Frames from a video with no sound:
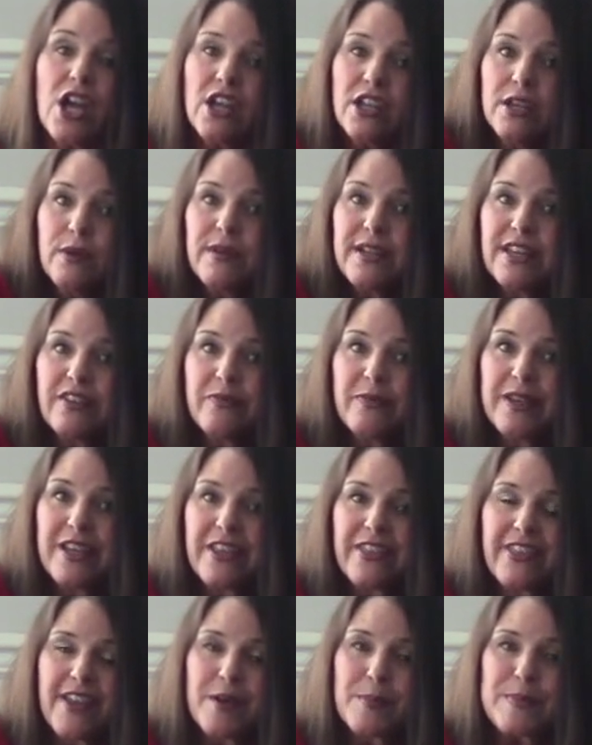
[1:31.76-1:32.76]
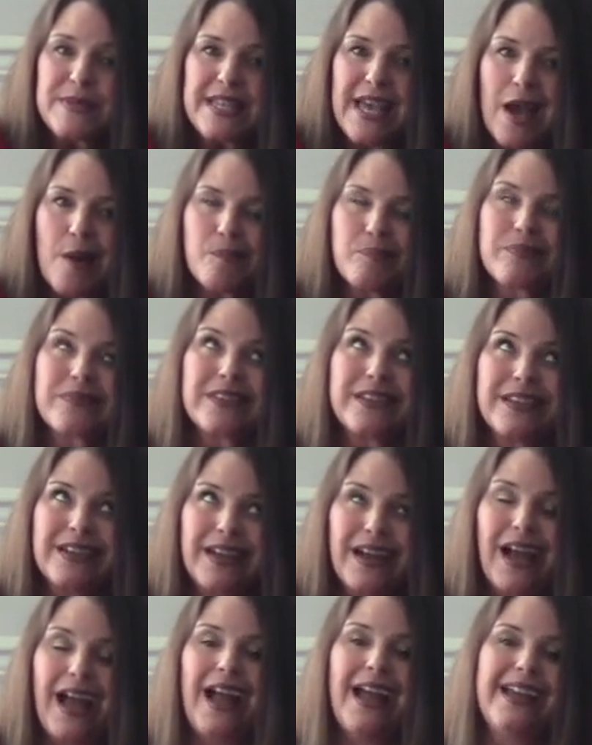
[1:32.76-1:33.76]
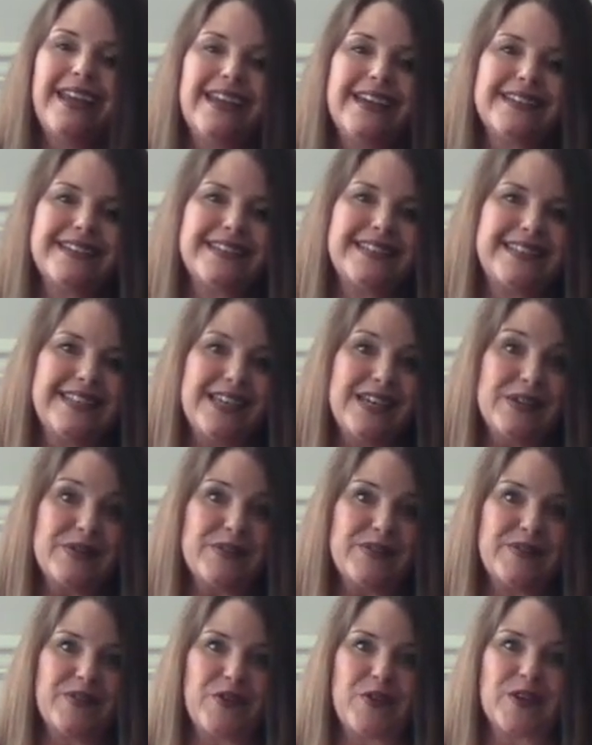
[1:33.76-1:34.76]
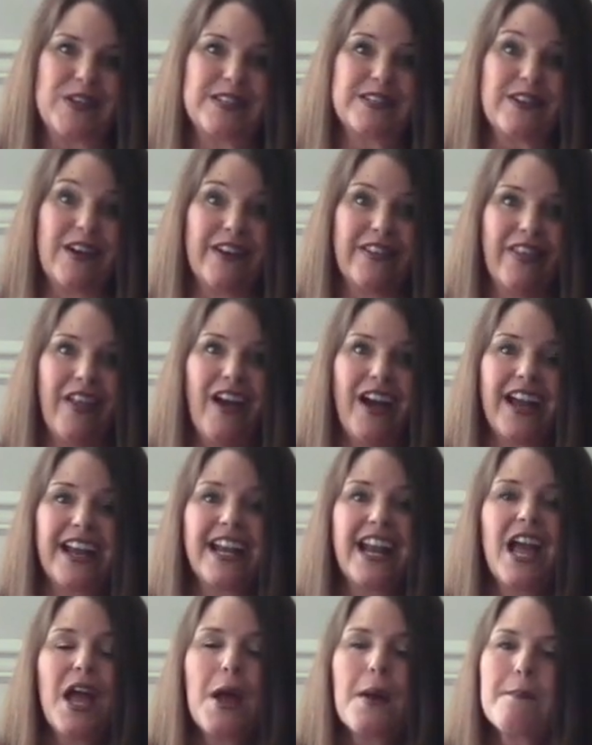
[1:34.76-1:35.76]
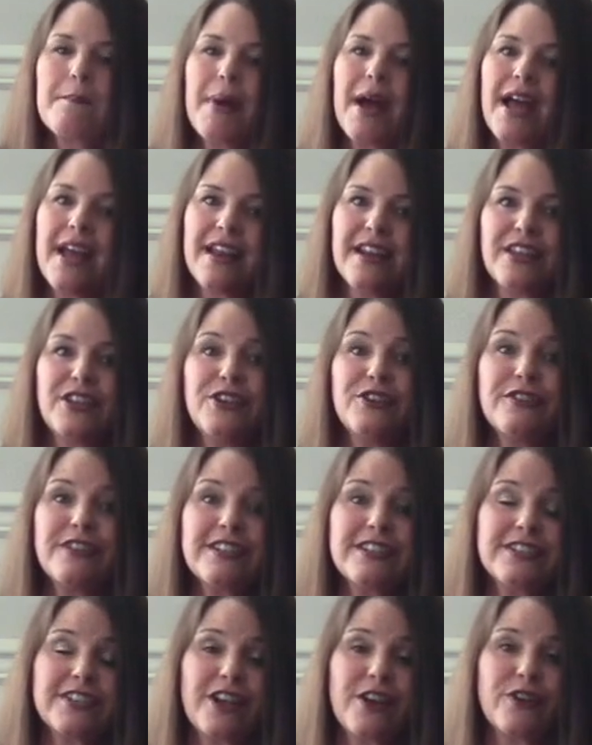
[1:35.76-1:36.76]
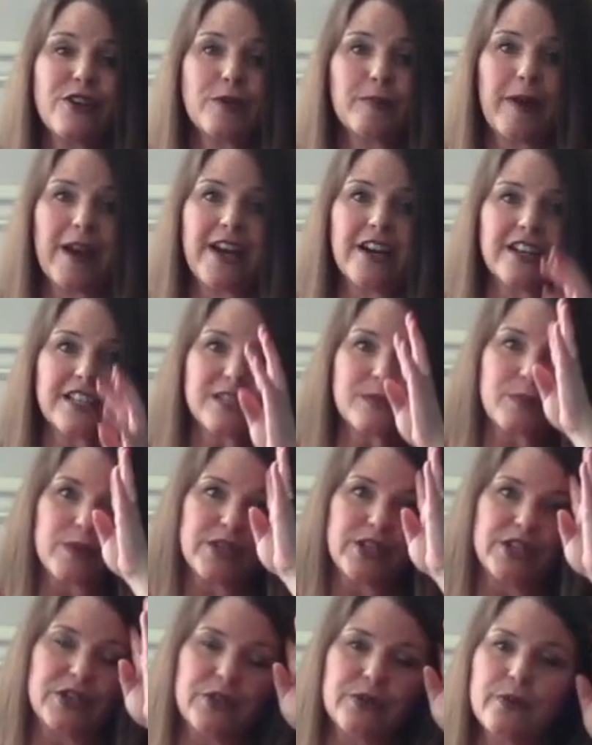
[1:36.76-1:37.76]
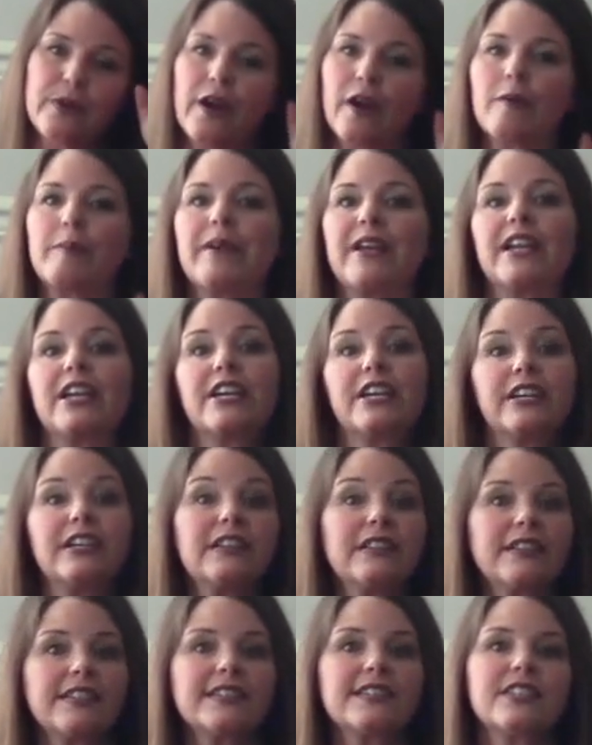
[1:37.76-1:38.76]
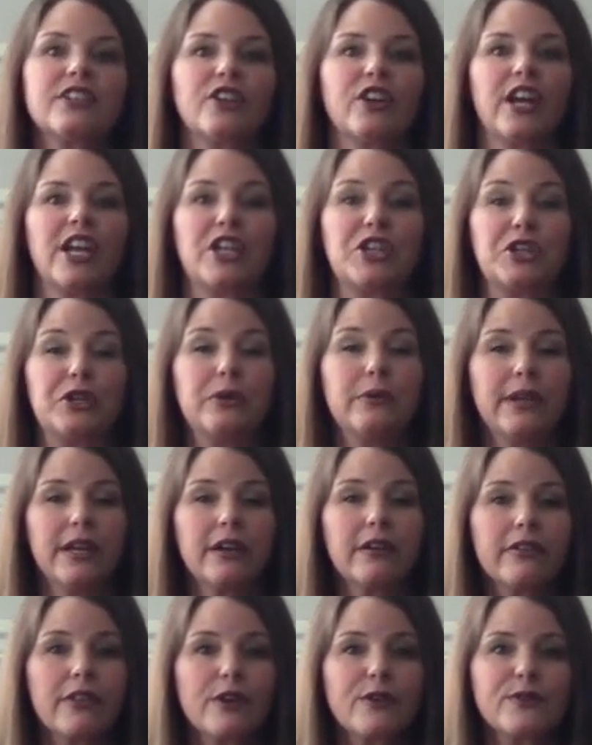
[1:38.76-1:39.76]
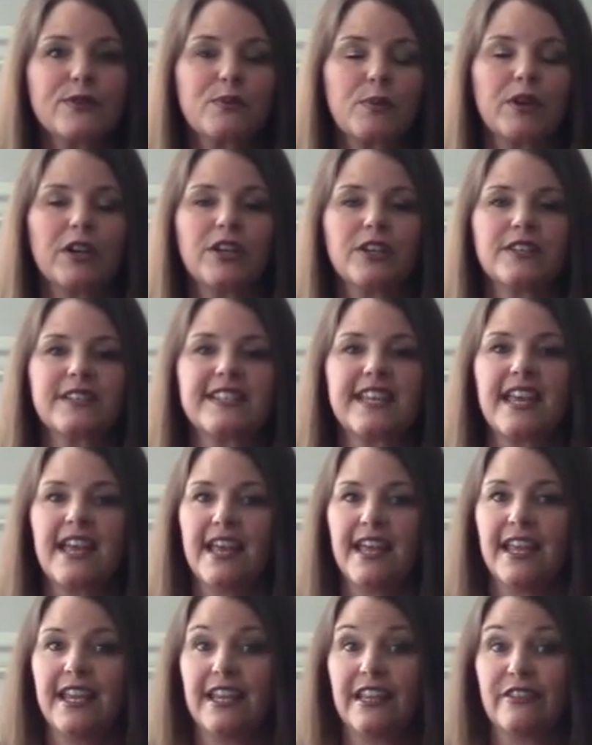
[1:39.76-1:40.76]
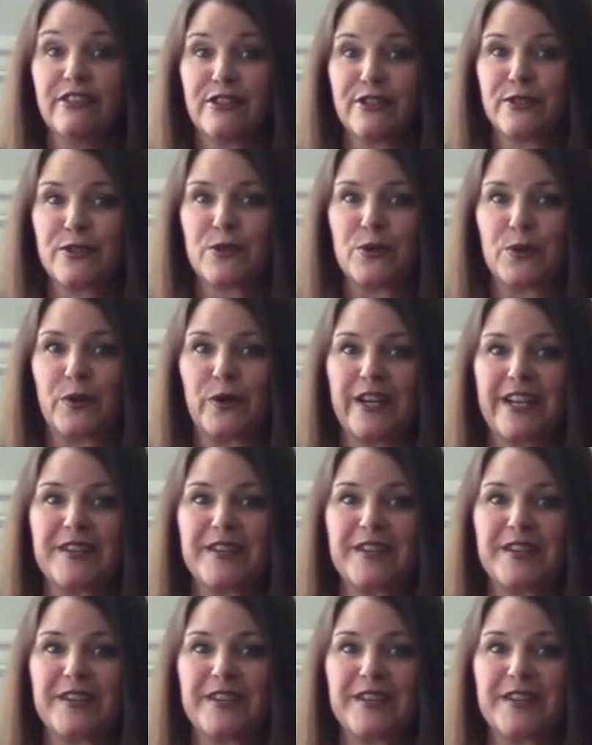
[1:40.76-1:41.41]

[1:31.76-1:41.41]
you would give me a thumbs up. I can't see you, of course, online, but you can show your parents when you are being a good listener and you hear those words in the story.